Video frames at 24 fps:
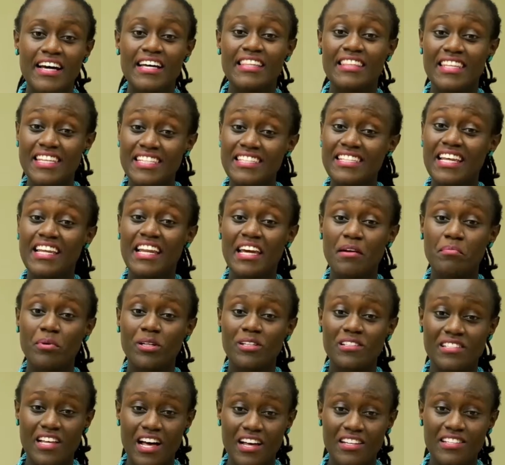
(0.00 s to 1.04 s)
This enables
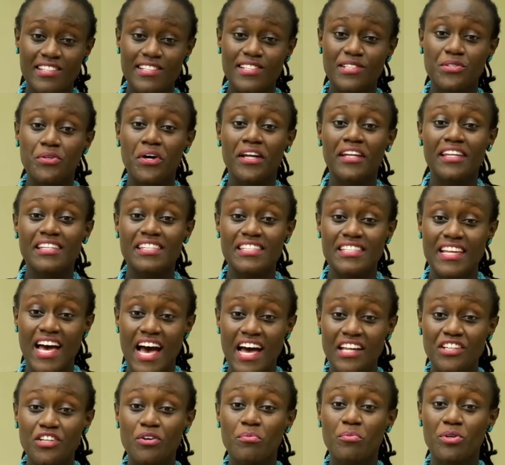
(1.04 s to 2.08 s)
us to understand
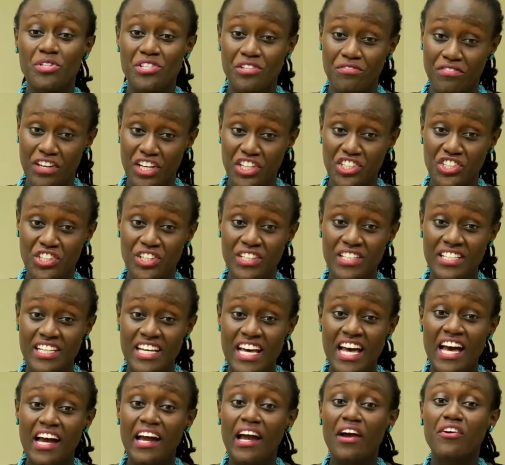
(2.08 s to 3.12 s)
your motivation,
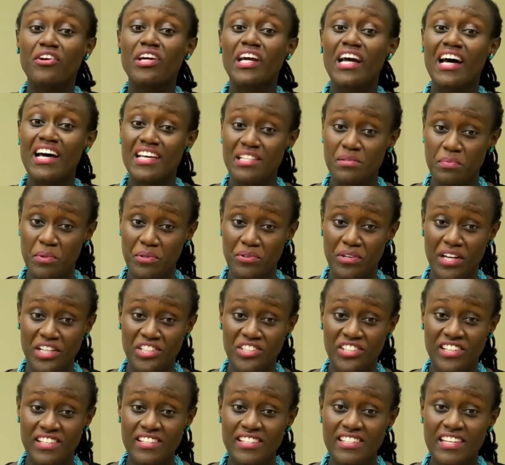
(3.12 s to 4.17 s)
career
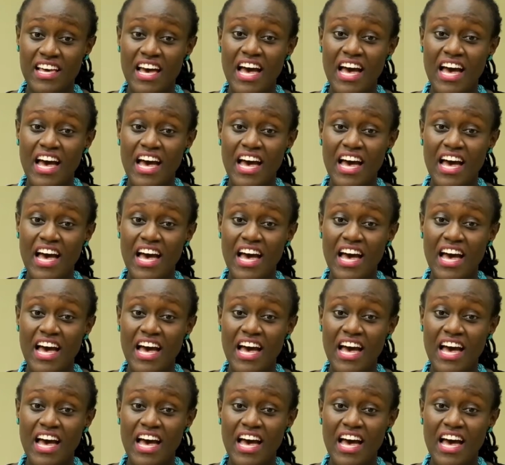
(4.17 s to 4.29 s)
aspirations,